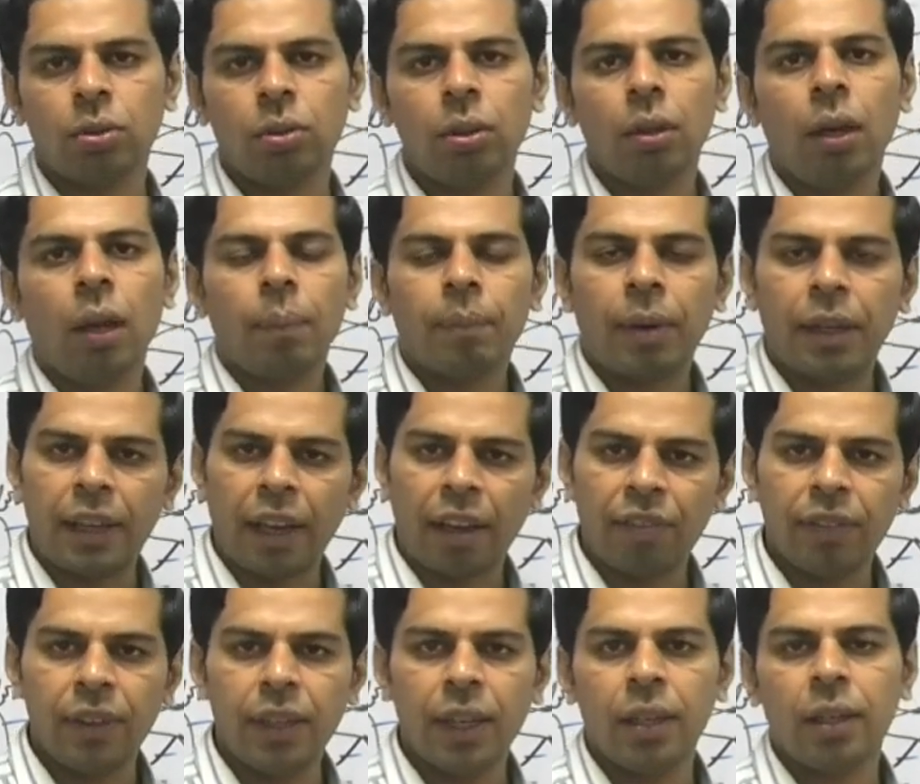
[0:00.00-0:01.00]
but
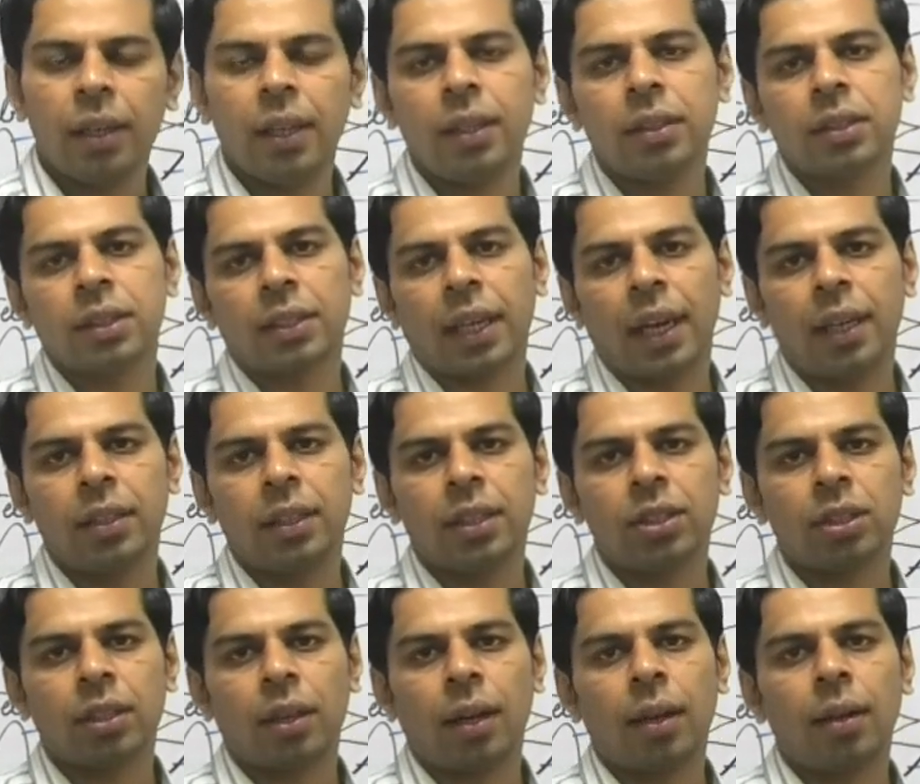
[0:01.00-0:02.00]
definitely the scientists
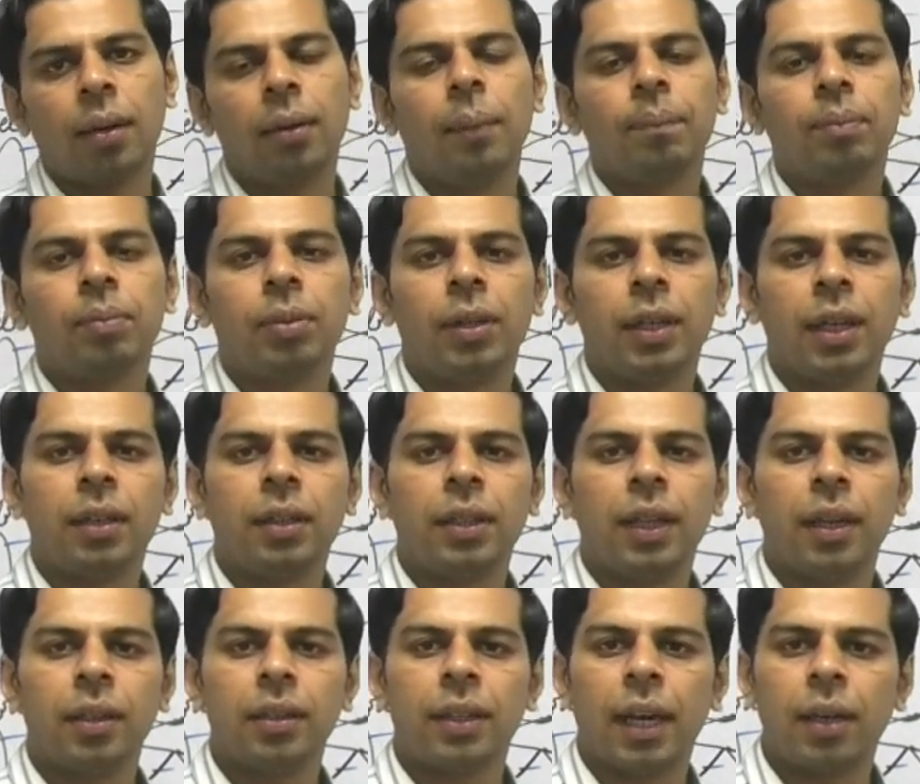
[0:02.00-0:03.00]
are predicting
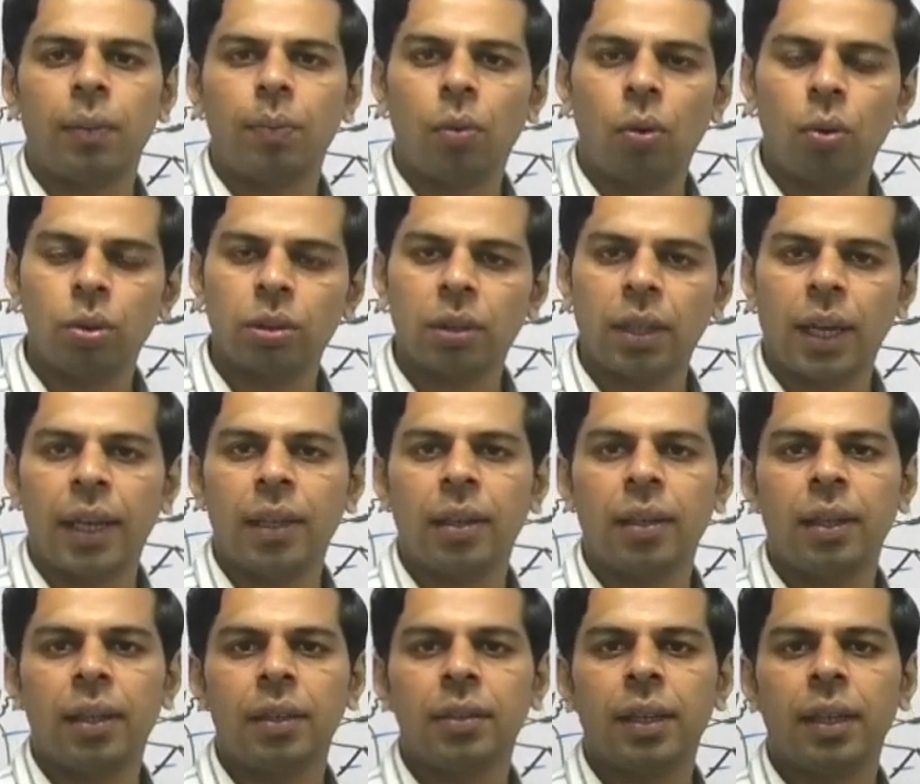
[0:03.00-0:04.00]
that most likely
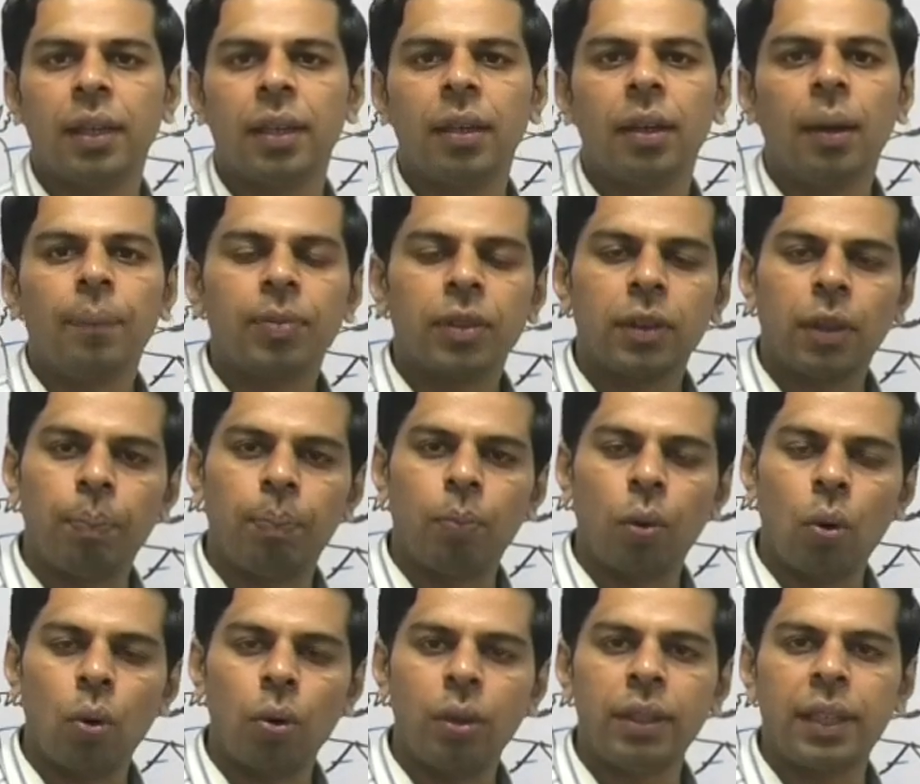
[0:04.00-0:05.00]
they, the
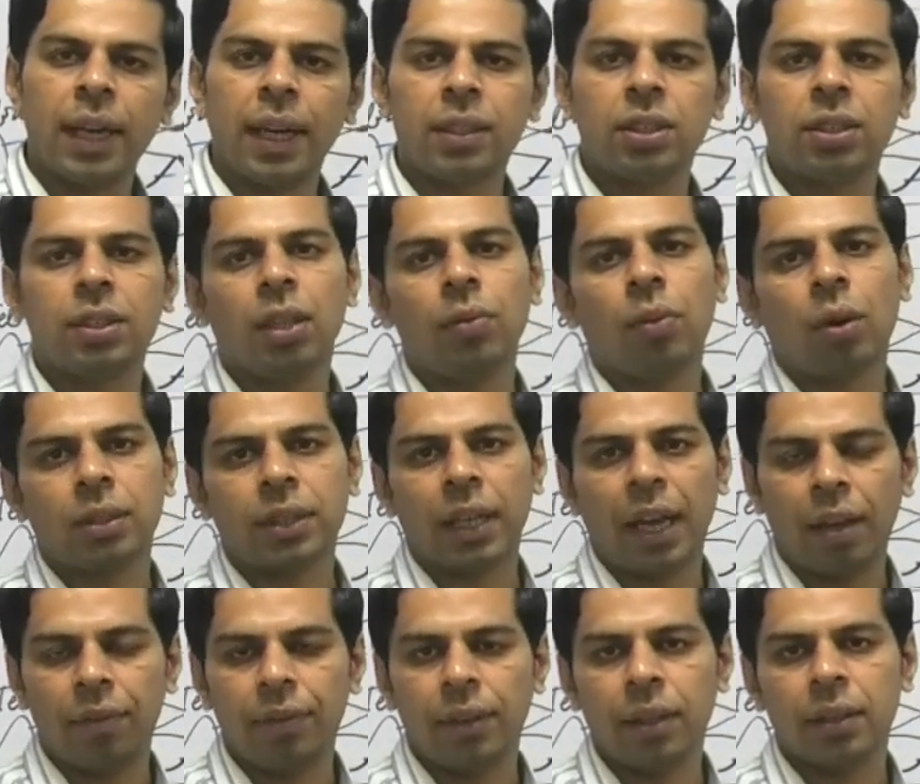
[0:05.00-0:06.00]
bone density was
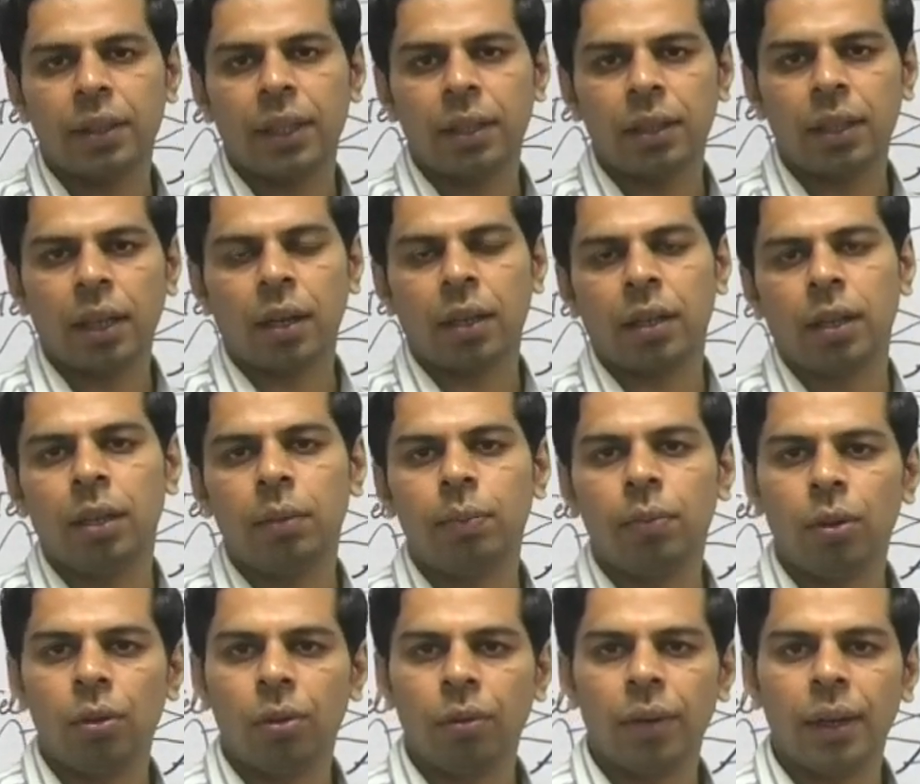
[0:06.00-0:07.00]
heavier than the current blue
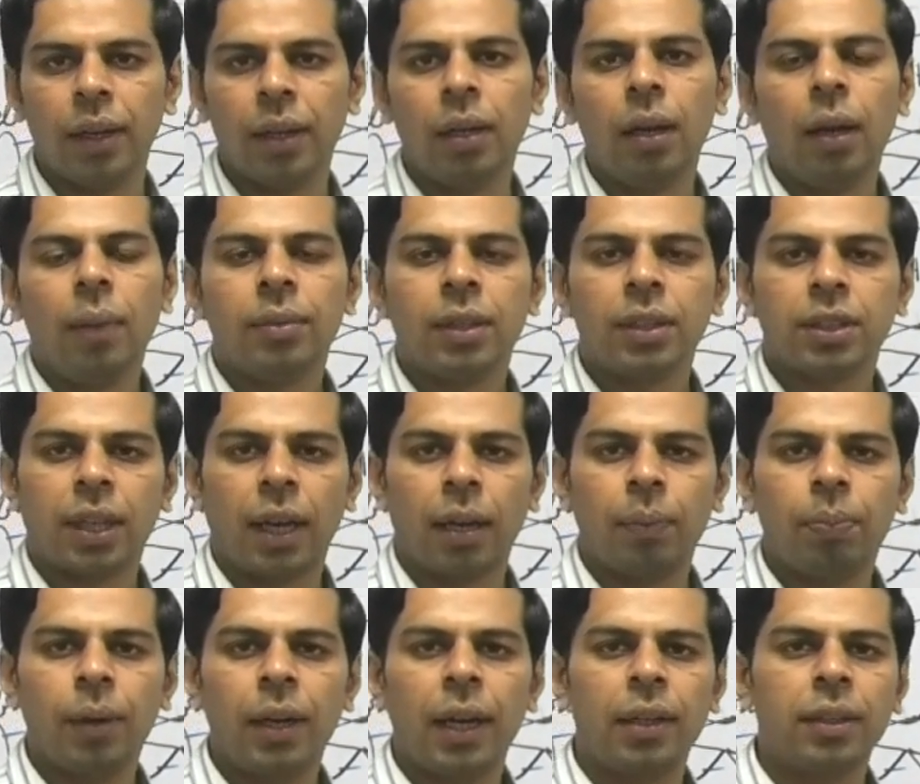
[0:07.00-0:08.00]
whale disciple,
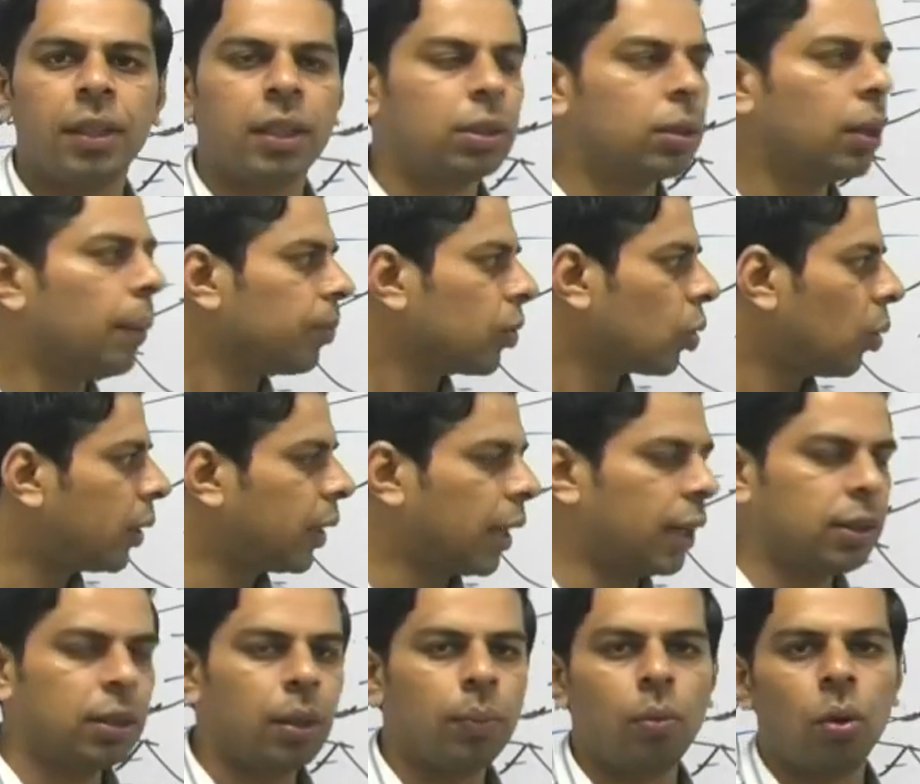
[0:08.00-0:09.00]
and this organism
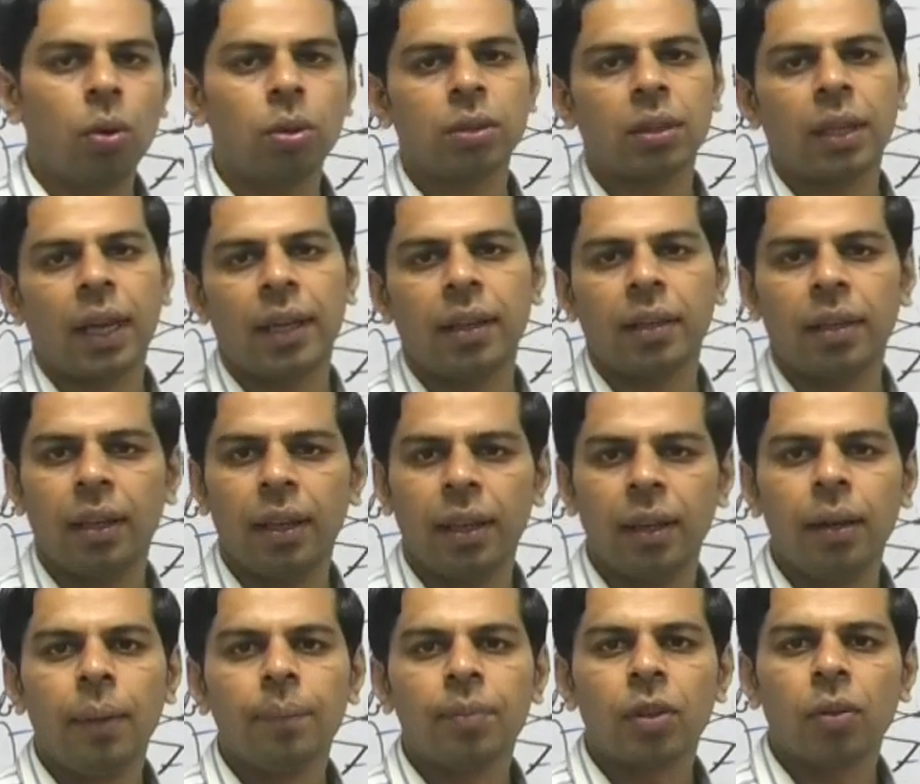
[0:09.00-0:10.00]
most likely
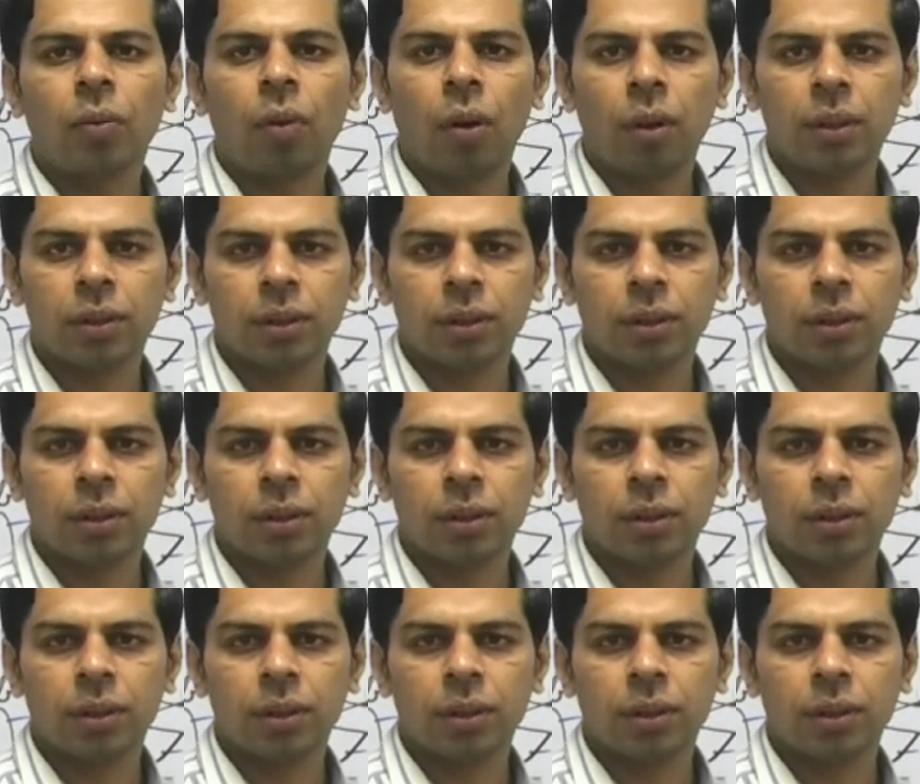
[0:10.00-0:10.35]
was